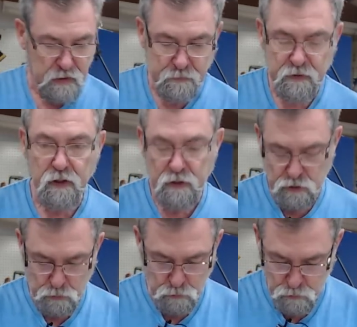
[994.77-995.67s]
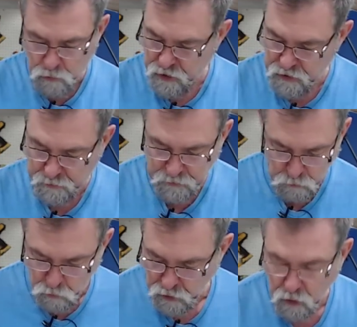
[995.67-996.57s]
I'm going
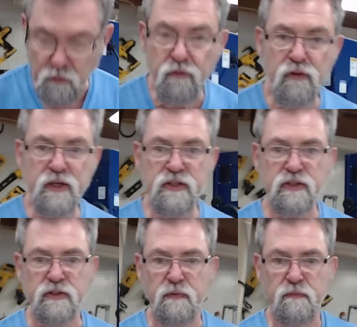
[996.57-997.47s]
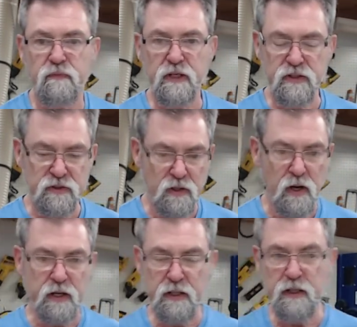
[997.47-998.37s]
to work on this
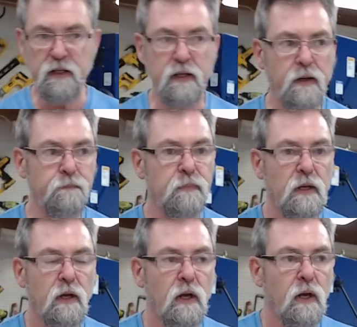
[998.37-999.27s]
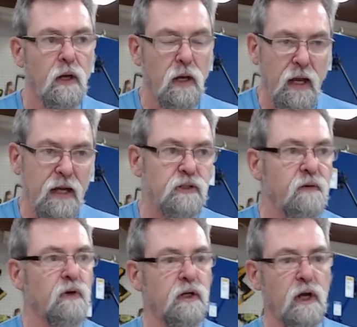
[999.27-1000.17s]
side here. Actually,
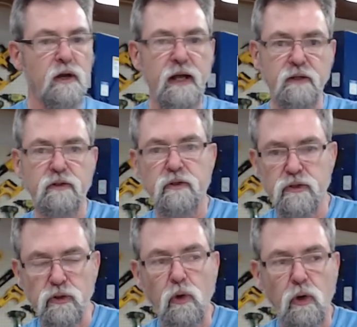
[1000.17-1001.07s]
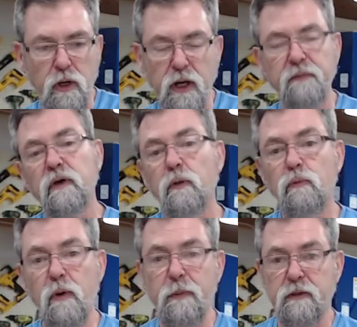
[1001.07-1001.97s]
I've got to go down to the saw and I've got to
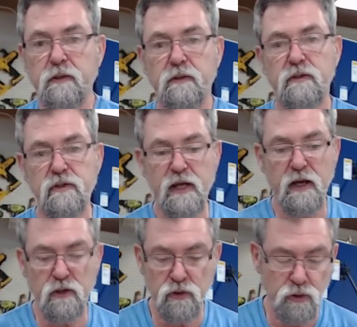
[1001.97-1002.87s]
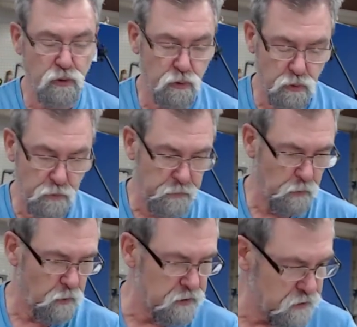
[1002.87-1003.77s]
rip it down to, what